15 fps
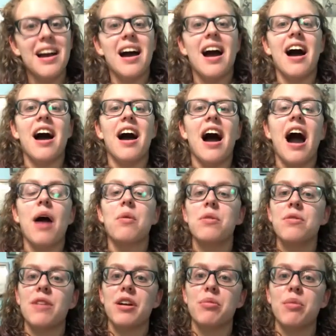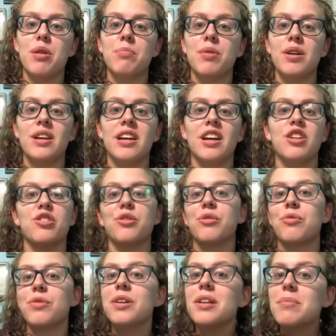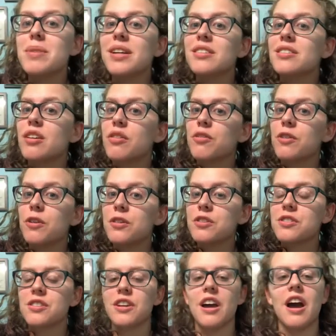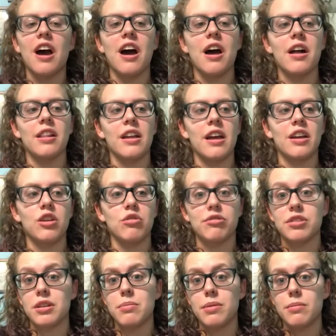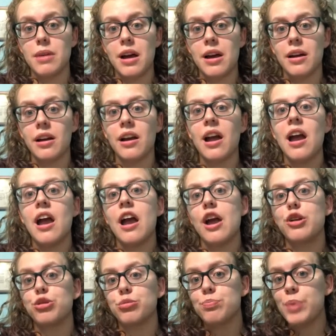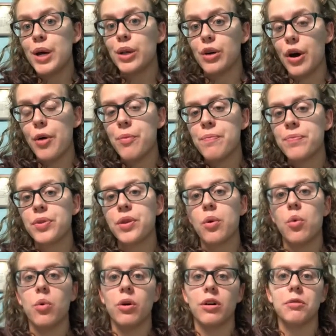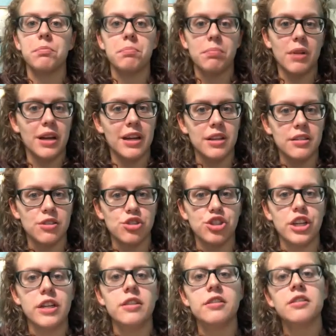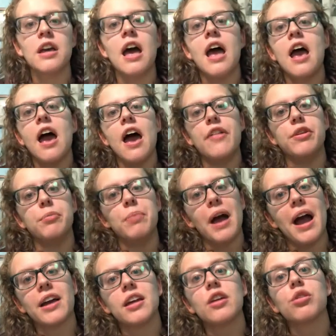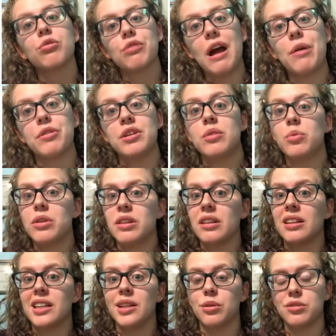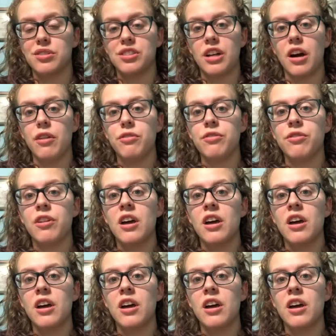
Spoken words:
I would recommend putting in your really big stuff first, like your sleeping bag and your pillow, or blankets and sheets, and then packing around it with little stuff.